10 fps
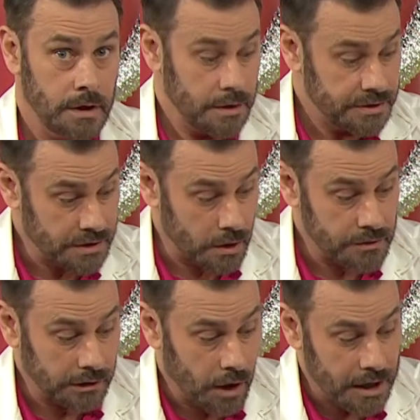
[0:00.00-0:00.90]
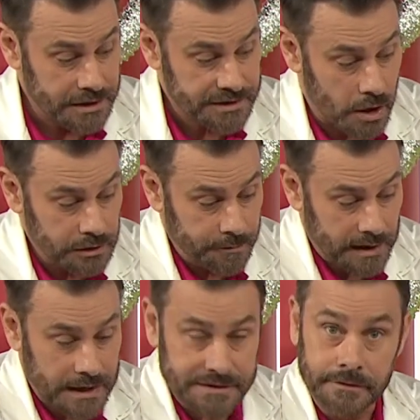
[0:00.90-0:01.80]
So the light is only
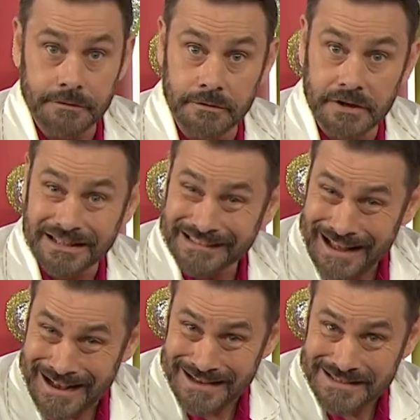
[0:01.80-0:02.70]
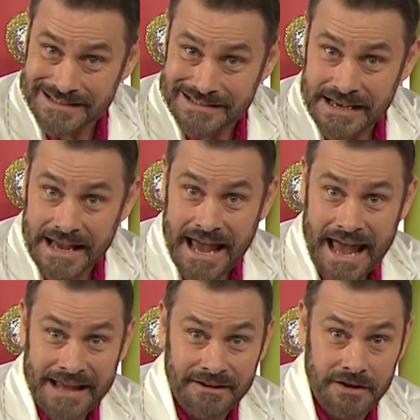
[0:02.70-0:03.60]
passing through the glass
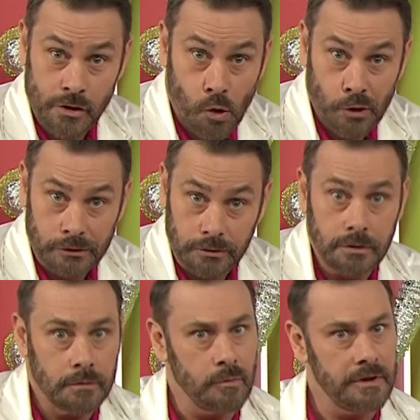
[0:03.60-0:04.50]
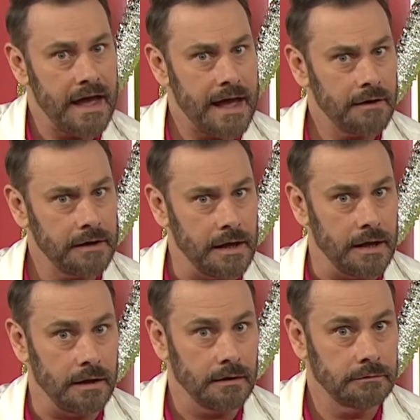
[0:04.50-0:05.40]
and the oil without
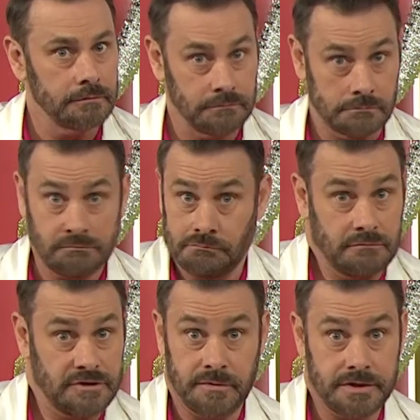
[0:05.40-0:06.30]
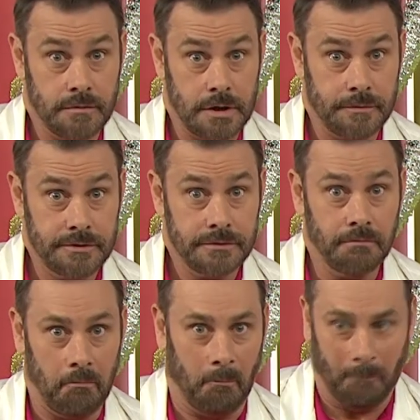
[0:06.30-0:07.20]
air. Shall we see what happens?
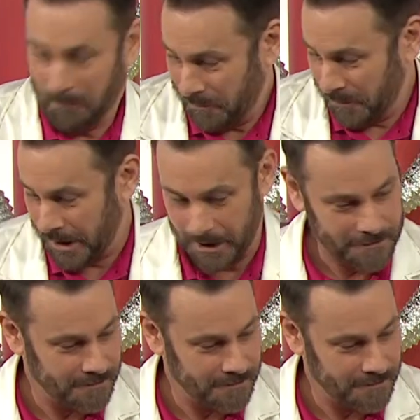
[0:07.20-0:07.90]
Okay.